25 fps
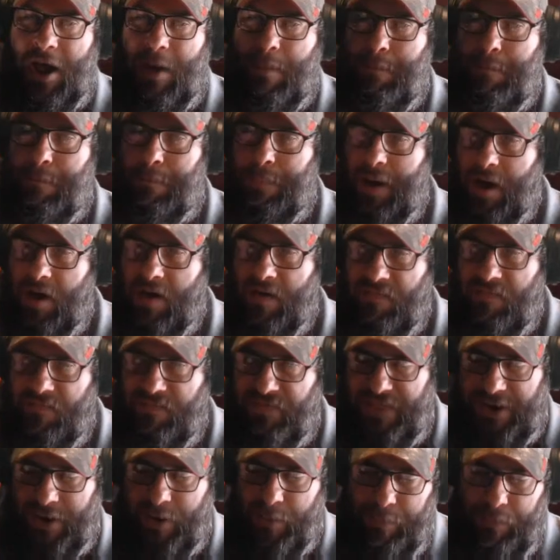
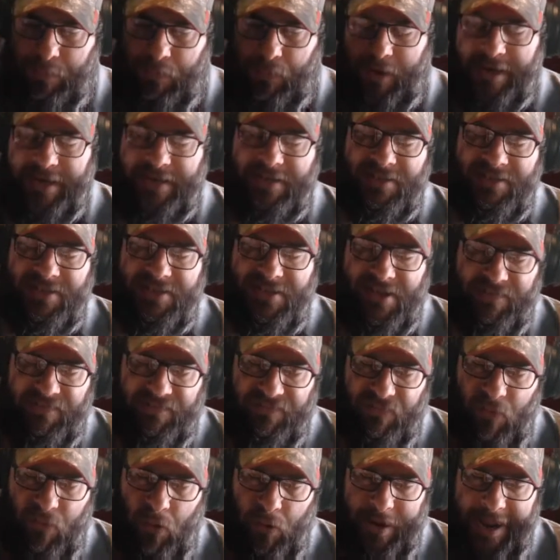above their price of
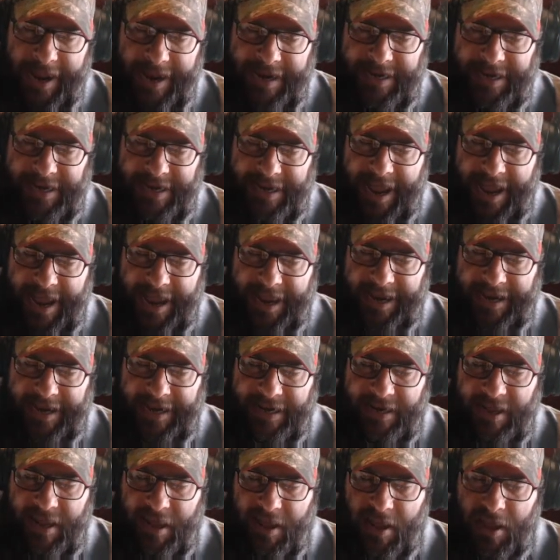
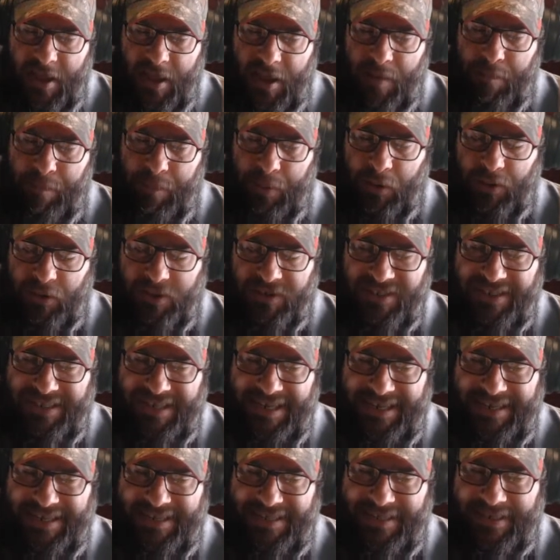$4.99 per
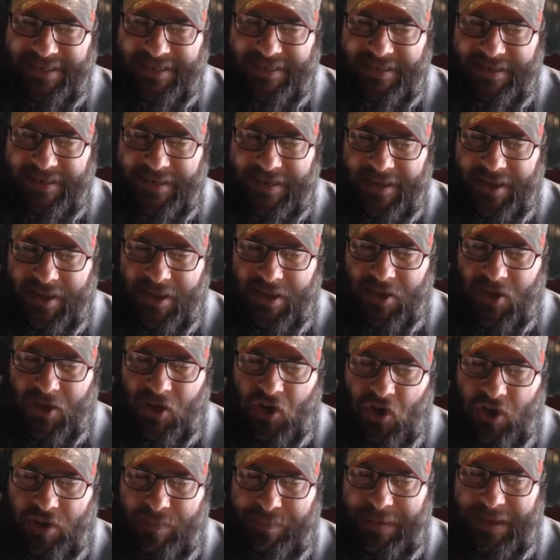season
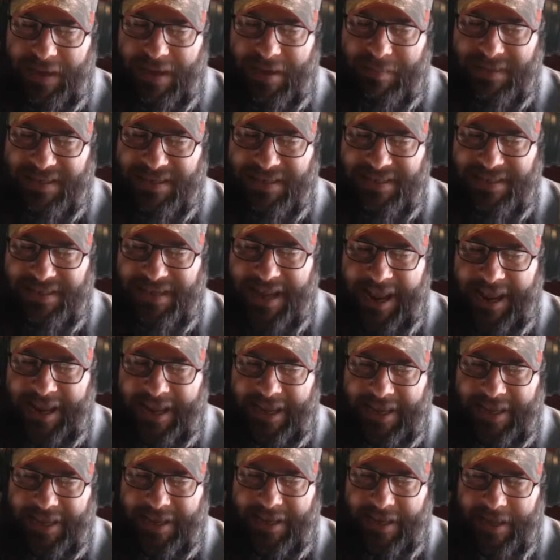could be a
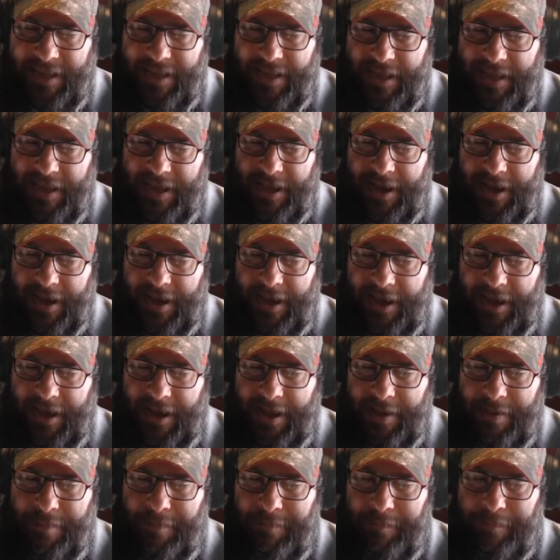mistake.
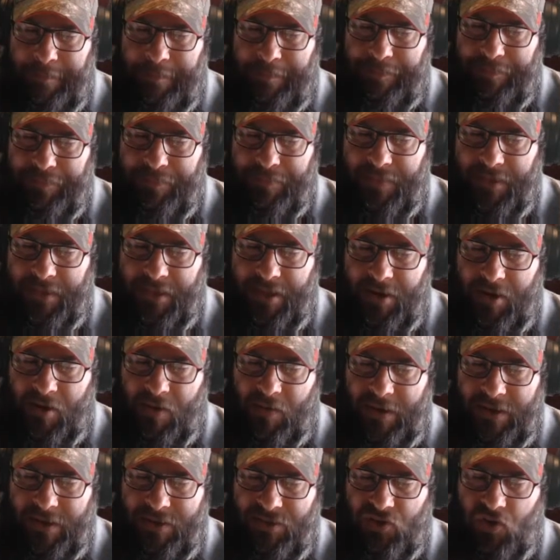you
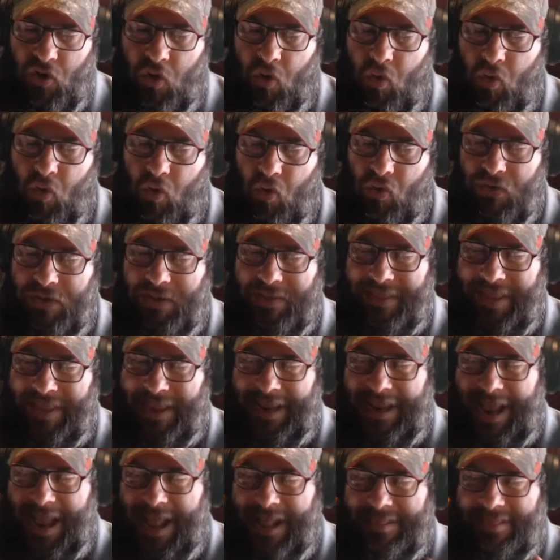know, it's cool that
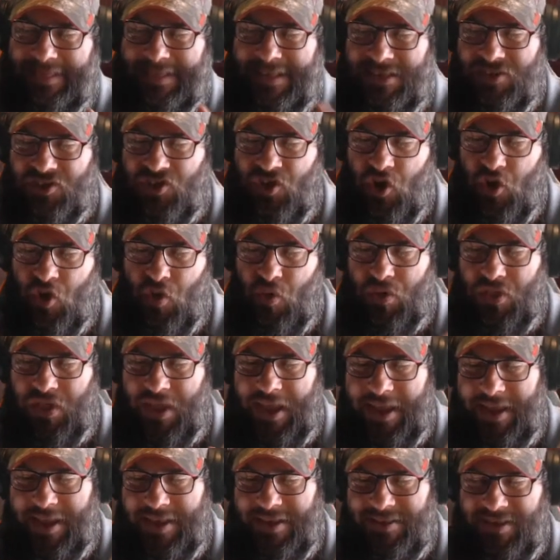they got these new
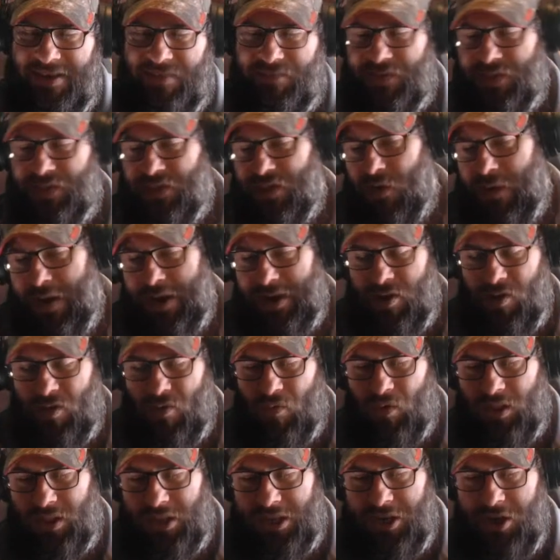things, even though I
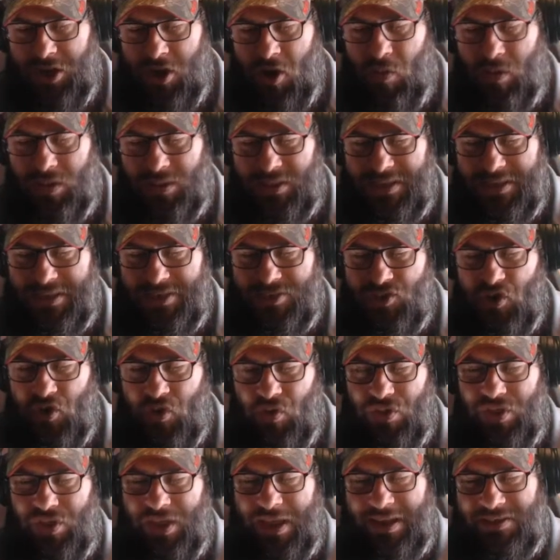don't really know what these
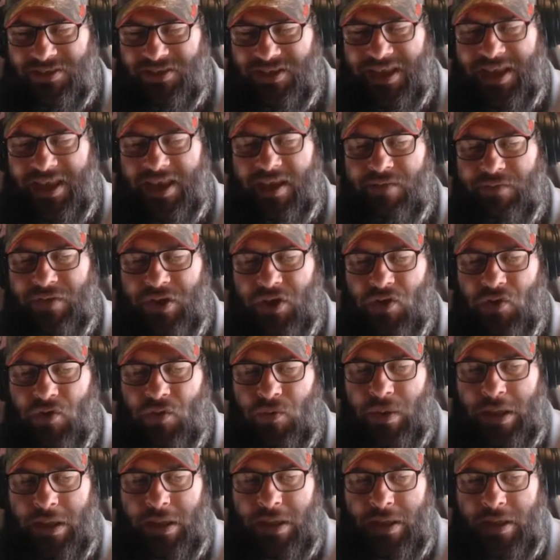new things give
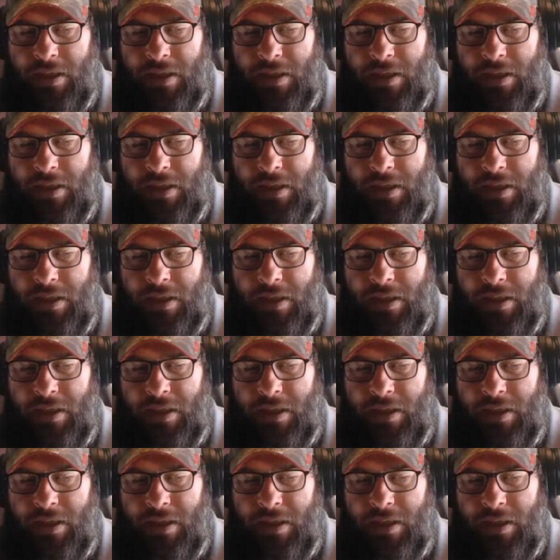you.